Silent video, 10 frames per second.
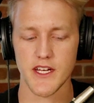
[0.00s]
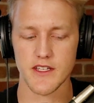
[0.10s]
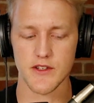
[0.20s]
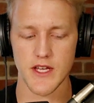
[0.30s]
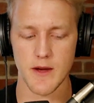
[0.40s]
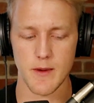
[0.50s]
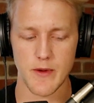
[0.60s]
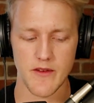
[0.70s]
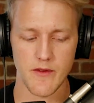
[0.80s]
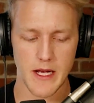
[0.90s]
it. So yeah, but
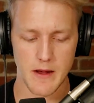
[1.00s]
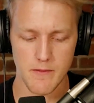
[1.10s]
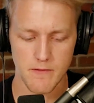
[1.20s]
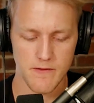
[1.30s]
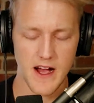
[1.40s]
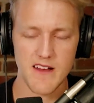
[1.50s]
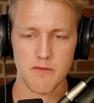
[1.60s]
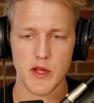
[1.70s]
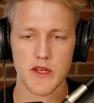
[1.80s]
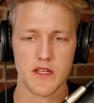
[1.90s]
we have like a five
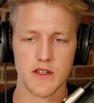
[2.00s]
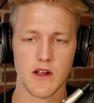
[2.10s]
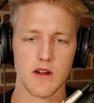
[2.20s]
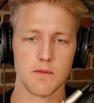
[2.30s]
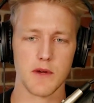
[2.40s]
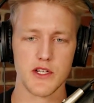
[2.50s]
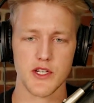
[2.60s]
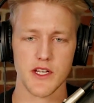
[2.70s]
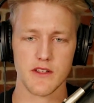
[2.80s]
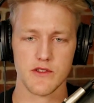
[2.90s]
billion dollar
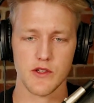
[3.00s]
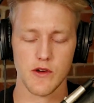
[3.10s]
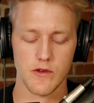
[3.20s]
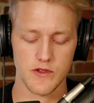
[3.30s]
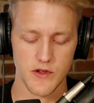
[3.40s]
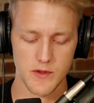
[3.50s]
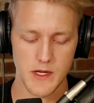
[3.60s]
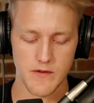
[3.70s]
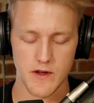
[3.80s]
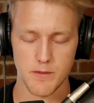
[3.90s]
budget, so so to
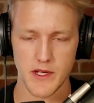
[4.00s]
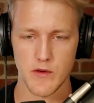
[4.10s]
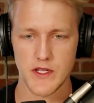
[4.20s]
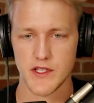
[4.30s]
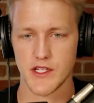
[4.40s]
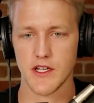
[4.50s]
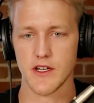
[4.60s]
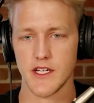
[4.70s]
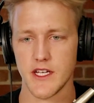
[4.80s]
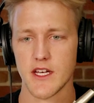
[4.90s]
speak, for Bitcoin
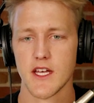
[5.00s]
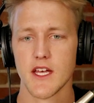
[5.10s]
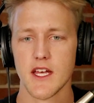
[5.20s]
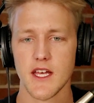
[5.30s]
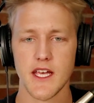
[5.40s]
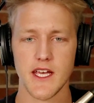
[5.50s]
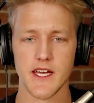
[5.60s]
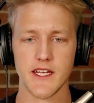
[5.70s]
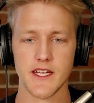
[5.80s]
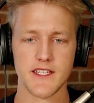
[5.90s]
security,
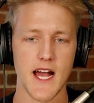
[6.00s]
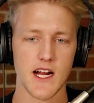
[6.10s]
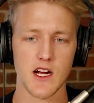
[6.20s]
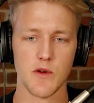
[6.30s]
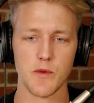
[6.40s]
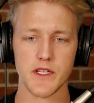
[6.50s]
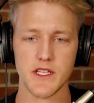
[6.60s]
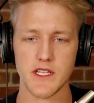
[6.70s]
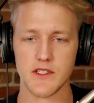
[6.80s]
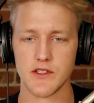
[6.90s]
and an attacker would
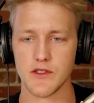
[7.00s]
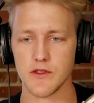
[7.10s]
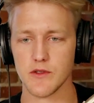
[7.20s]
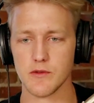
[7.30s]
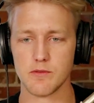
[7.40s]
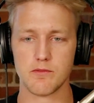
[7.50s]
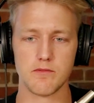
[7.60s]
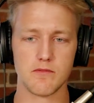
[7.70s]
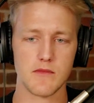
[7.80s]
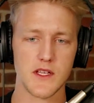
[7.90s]
need to
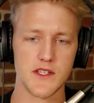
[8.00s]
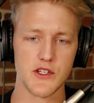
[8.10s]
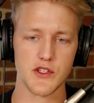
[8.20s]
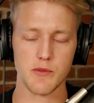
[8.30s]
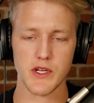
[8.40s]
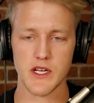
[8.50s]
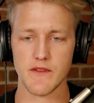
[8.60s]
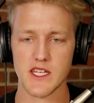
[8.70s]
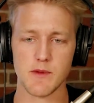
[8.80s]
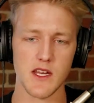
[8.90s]
essentially put an
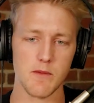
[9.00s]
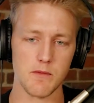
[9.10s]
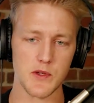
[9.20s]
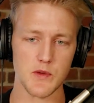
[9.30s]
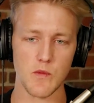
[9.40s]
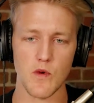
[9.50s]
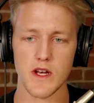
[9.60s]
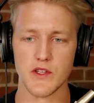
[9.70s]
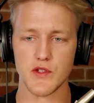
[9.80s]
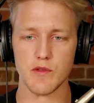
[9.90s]
investment in between
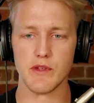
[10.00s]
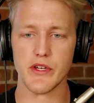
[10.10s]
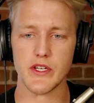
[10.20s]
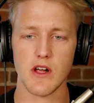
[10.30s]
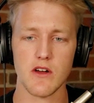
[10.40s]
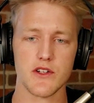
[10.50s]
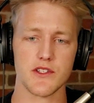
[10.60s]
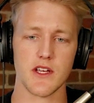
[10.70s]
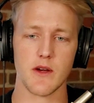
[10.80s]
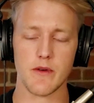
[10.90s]
one and two billion
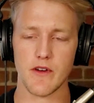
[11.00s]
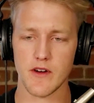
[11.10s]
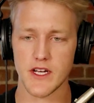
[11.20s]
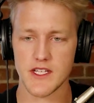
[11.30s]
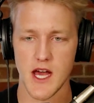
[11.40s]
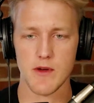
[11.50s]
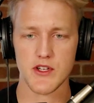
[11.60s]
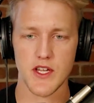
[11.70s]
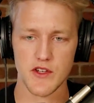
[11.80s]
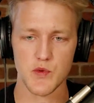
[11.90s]
dollars, and we've already
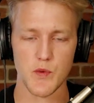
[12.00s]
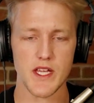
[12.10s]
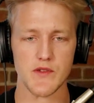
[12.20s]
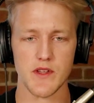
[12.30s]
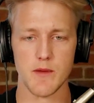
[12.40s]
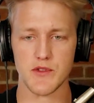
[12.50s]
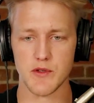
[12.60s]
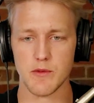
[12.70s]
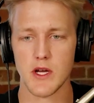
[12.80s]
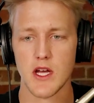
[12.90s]
established that there's ways for them
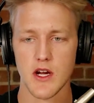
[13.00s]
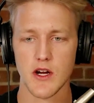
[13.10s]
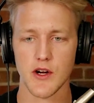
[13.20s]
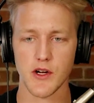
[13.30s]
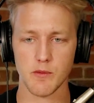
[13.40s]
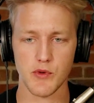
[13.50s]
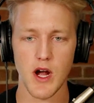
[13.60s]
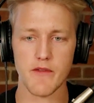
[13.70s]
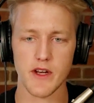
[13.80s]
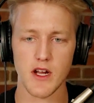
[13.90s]
to earn
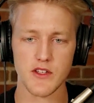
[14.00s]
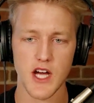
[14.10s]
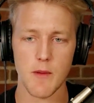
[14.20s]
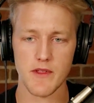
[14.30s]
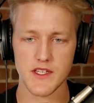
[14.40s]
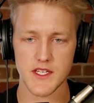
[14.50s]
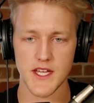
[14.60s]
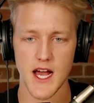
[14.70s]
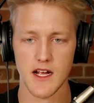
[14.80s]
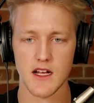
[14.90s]
profit on top of this
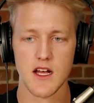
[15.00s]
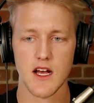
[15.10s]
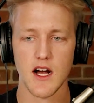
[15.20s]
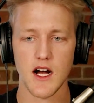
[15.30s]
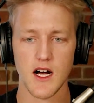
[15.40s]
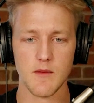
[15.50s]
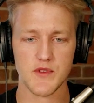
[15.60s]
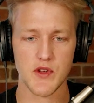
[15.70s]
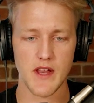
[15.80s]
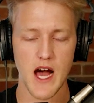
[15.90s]
attack. Um,
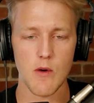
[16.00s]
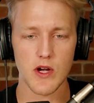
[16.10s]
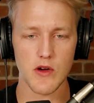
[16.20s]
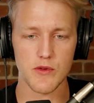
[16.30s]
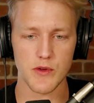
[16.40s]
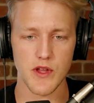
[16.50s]
so now we'll go through the